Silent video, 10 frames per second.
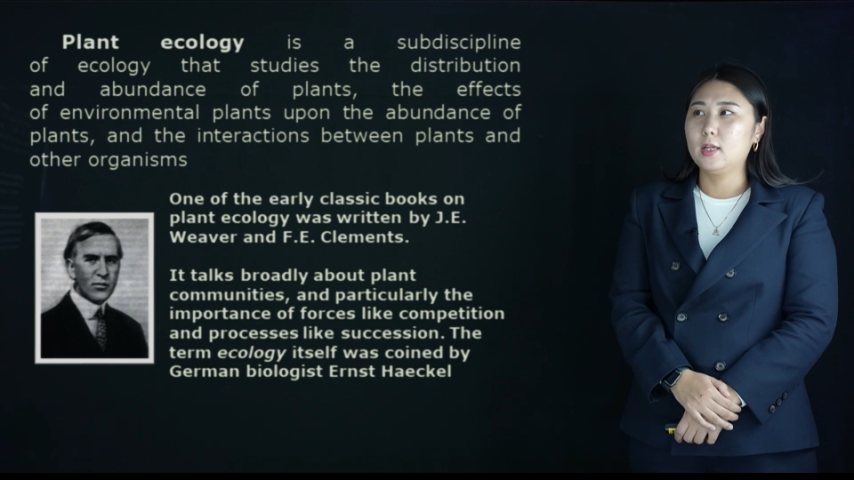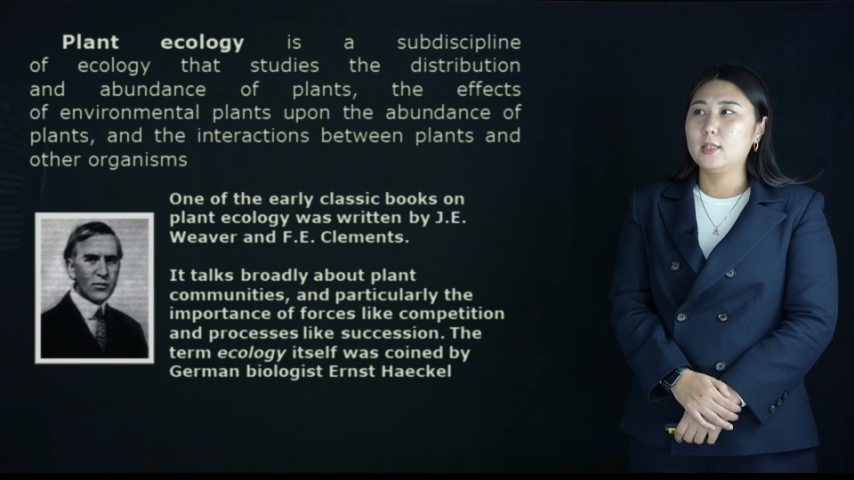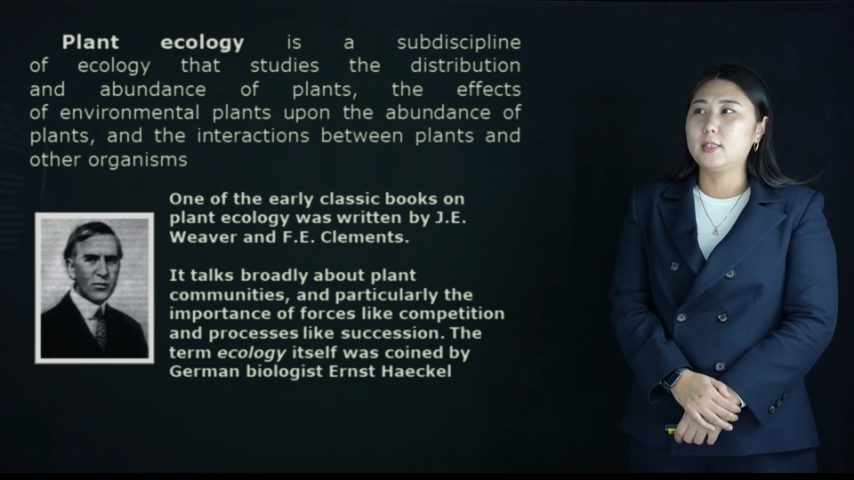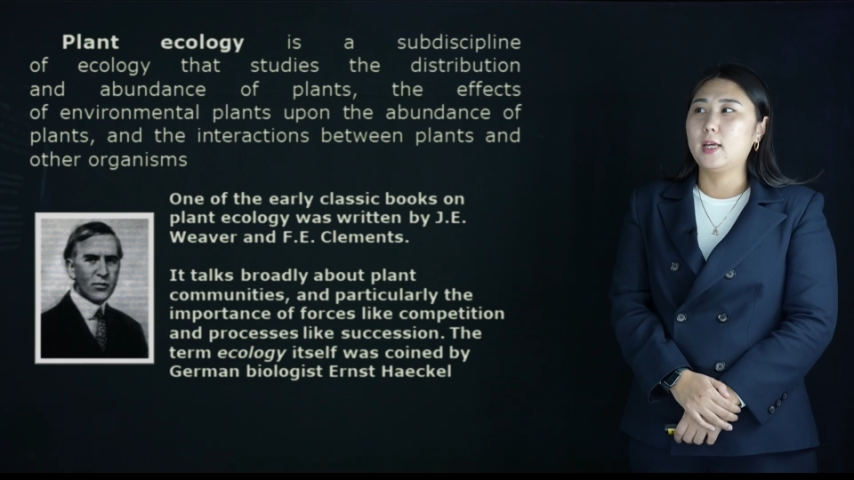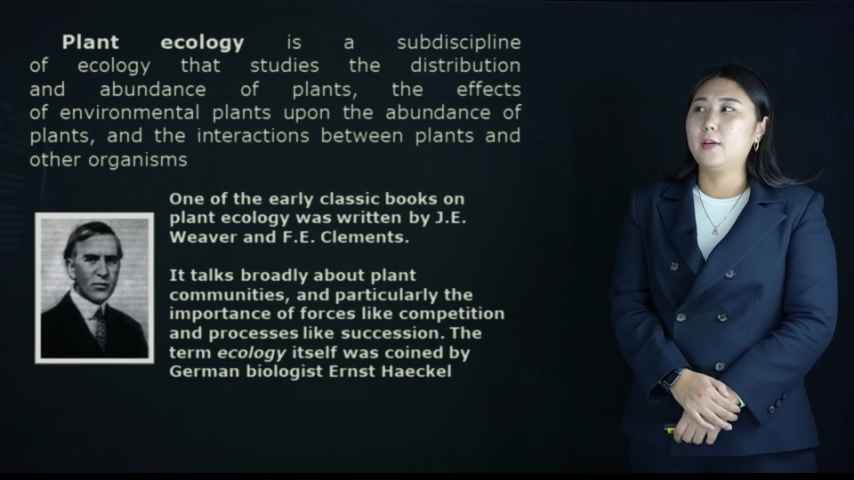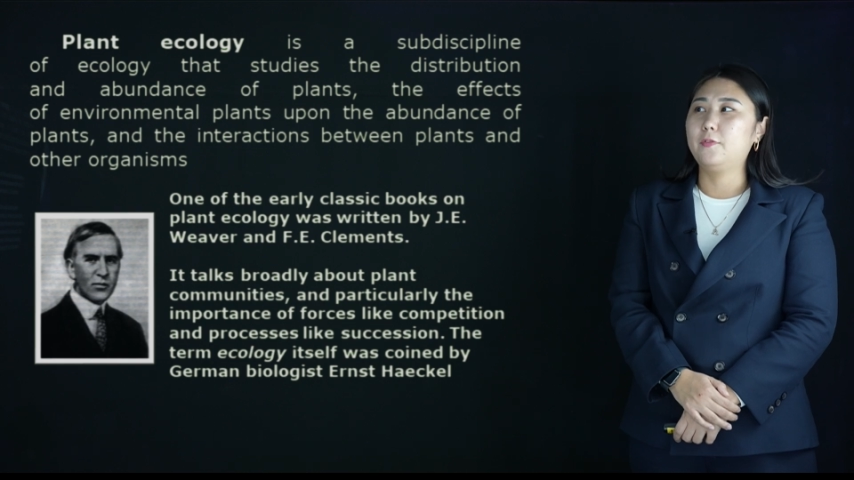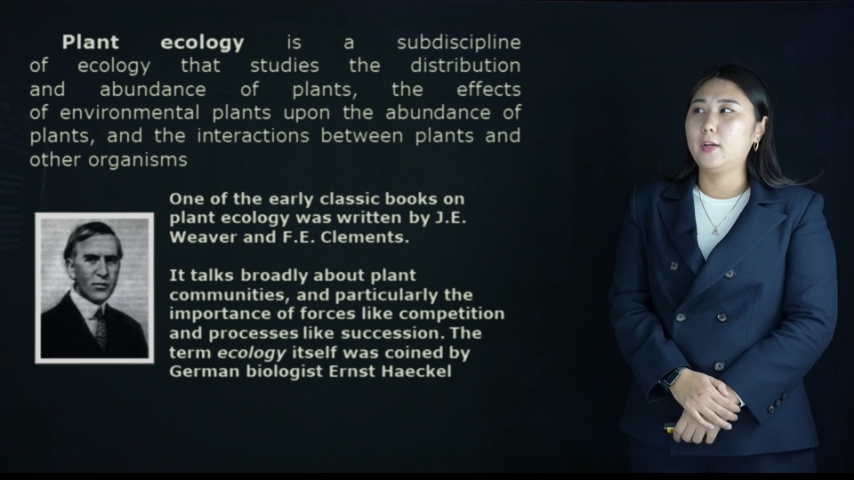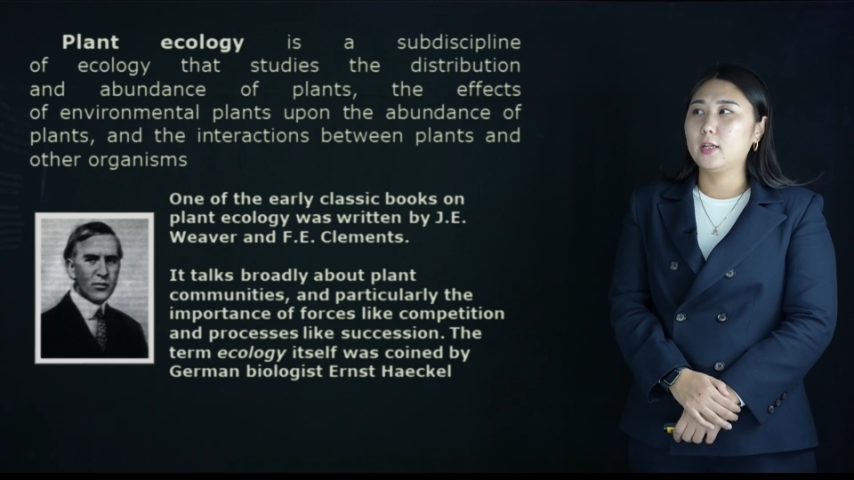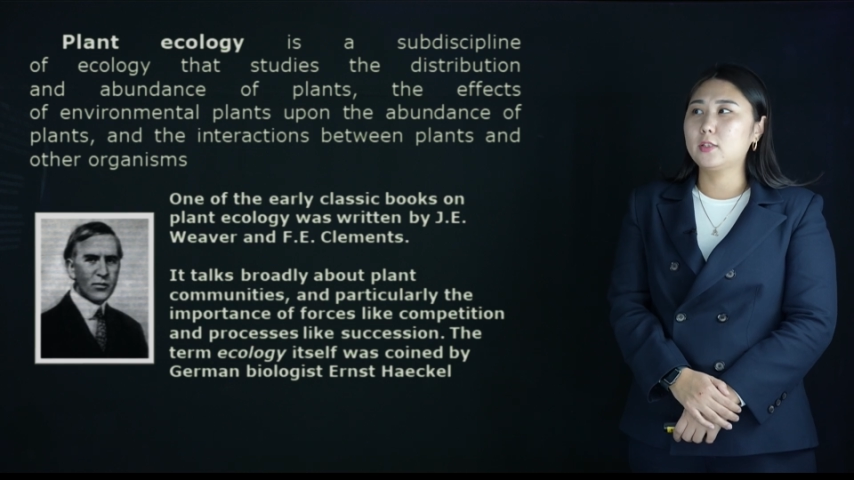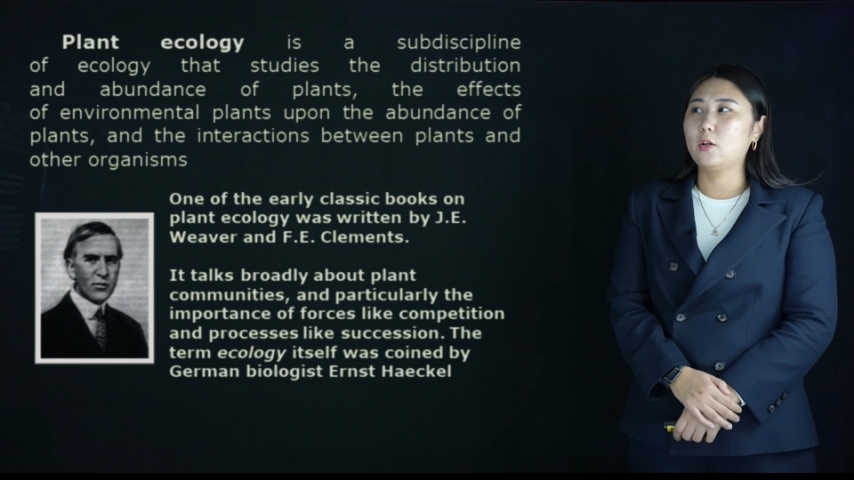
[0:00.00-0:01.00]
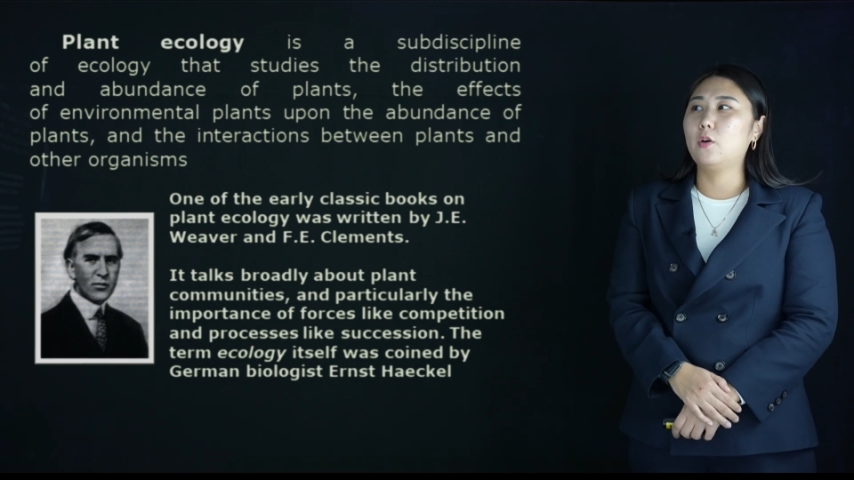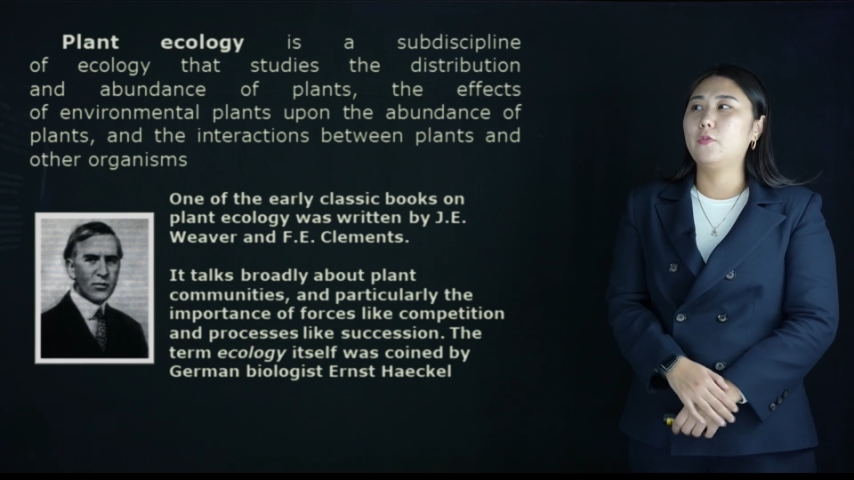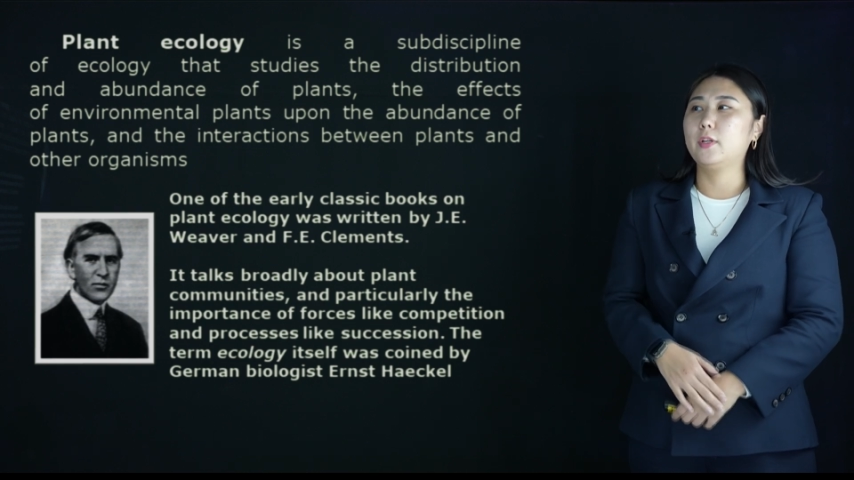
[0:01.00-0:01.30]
the effects of